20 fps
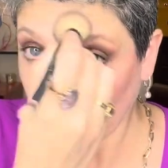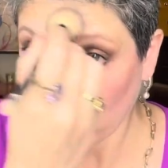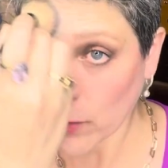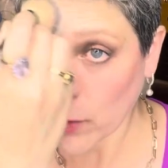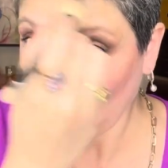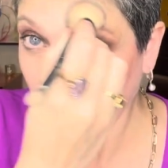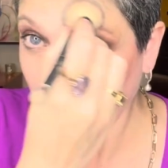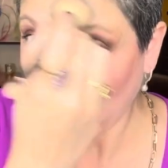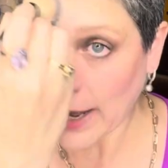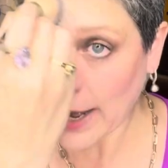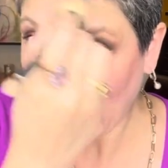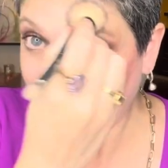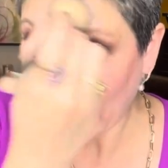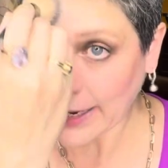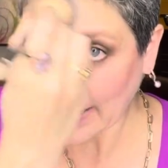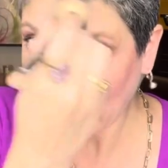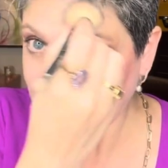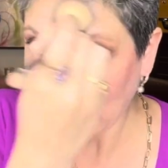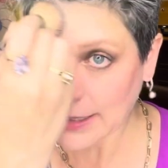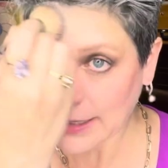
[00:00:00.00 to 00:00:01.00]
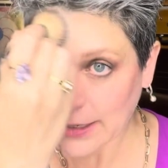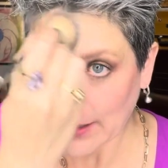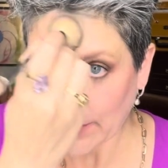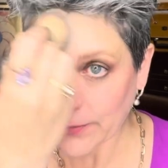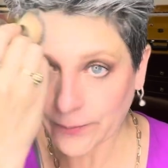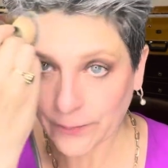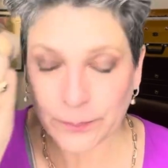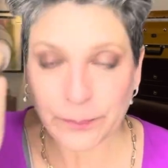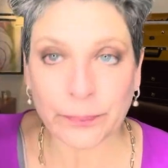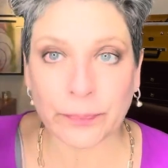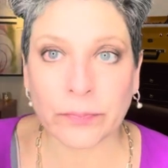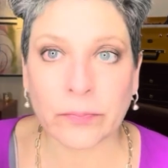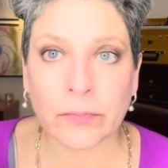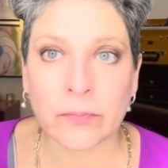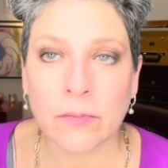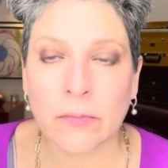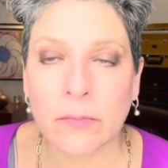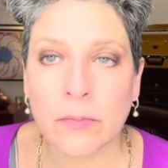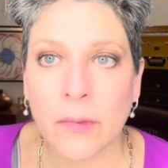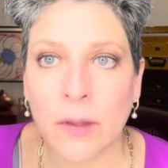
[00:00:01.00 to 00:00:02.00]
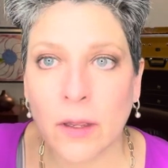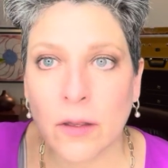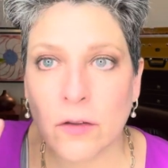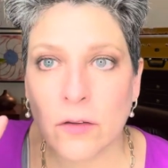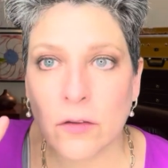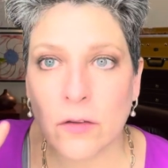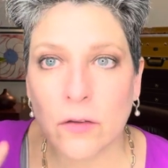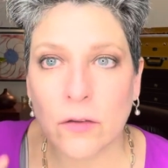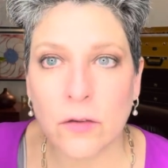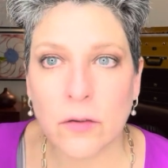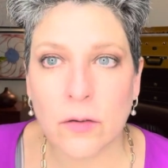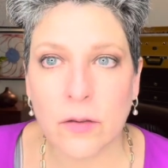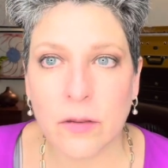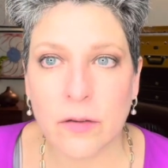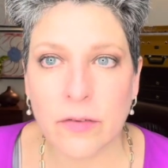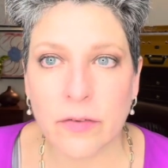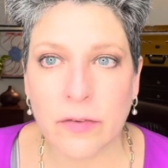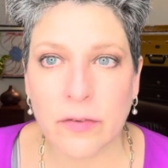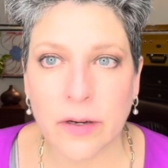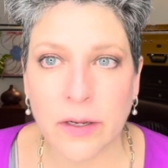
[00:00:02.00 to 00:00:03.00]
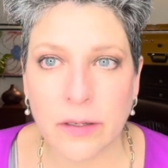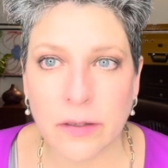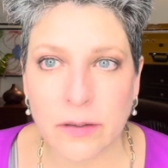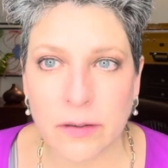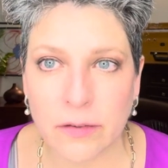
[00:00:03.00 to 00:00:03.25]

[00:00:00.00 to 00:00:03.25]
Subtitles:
more light to the front